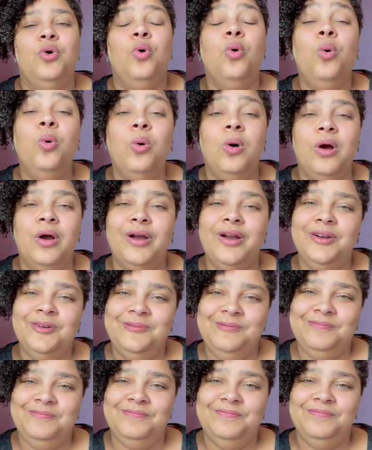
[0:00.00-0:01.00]
Or
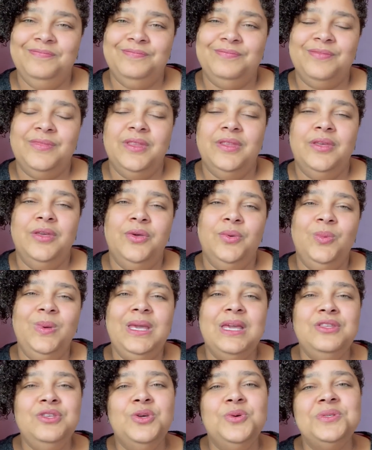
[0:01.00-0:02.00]
we
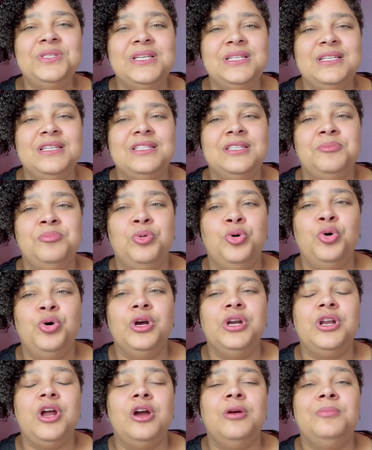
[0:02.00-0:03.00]
can use it to
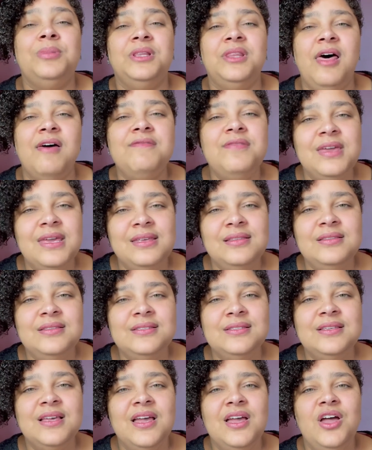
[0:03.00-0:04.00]
support our
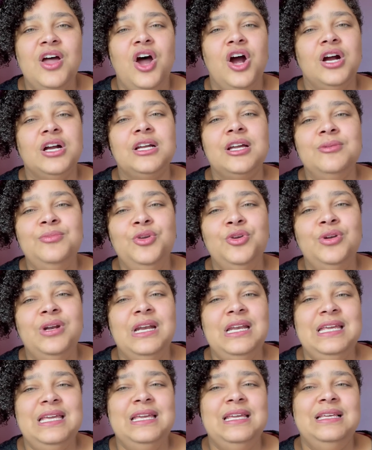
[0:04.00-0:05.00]
beloveds, our
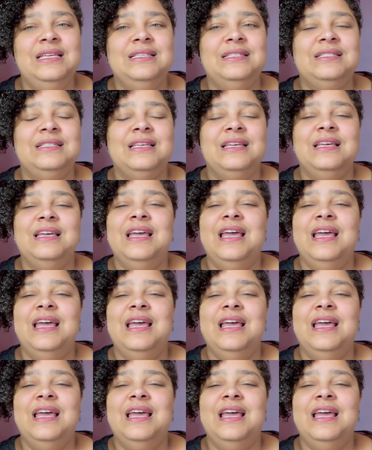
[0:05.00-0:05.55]
communities,